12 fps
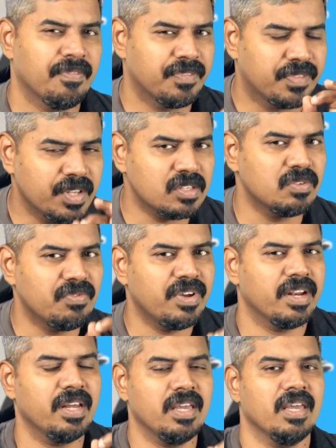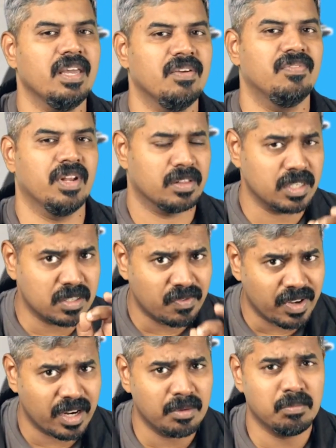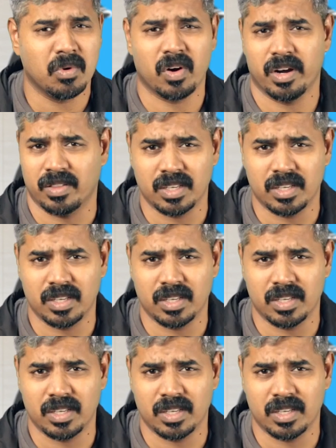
This very evening, this very morning,